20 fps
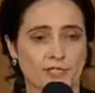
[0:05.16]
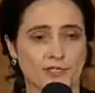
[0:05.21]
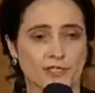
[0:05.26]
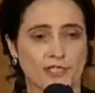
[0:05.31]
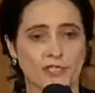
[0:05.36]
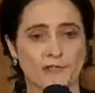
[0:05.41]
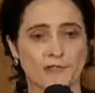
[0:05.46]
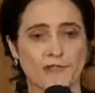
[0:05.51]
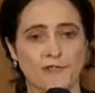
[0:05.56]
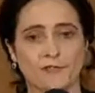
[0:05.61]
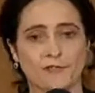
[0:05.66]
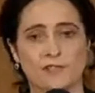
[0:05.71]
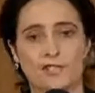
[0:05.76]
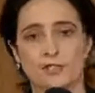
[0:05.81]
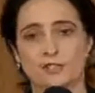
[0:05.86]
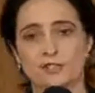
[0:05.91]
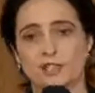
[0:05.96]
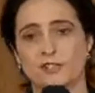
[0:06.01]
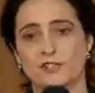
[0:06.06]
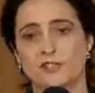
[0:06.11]
Dunleary
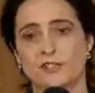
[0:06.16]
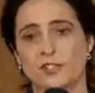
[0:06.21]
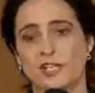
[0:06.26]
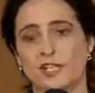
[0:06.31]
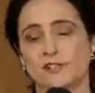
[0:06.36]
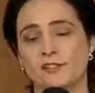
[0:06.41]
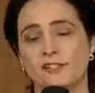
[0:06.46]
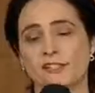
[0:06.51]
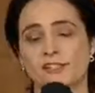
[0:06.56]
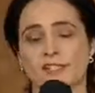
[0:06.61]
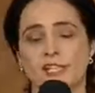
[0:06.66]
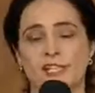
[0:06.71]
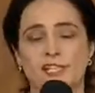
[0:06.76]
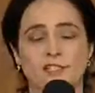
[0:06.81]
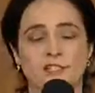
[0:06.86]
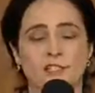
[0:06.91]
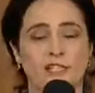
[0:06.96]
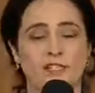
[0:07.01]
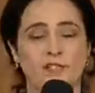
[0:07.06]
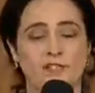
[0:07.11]
Rathdown County Council
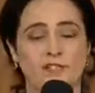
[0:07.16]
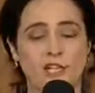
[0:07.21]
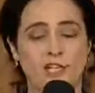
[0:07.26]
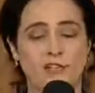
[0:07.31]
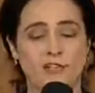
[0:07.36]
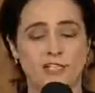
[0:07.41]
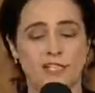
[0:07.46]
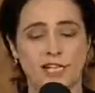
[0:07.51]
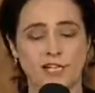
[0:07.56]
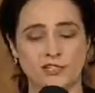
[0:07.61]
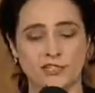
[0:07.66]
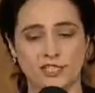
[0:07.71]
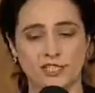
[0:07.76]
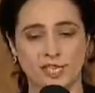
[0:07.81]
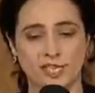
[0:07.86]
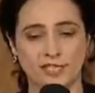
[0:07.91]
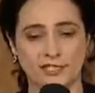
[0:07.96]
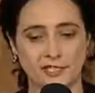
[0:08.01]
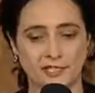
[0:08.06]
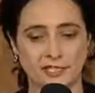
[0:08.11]
and a general election
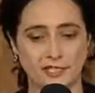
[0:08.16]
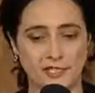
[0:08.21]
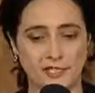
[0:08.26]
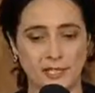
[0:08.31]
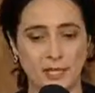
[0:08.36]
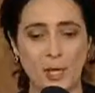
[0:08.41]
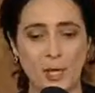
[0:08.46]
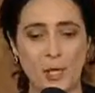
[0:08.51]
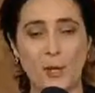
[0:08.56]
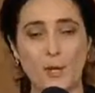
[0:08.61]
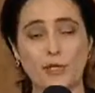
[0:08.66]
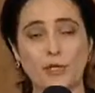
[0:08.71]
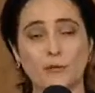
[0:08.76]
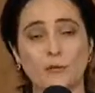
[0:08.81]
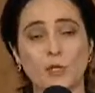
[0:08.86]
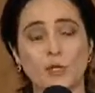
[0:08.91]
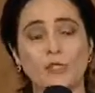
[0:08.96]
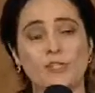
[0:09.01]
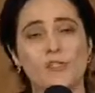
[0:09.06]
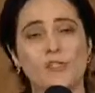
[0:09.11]
candidate. But
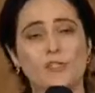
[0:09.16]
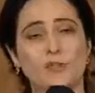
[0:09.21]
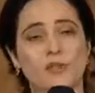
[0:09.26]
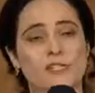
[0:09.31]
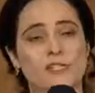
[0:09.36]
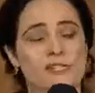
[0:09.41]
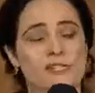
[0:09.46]
I'm also a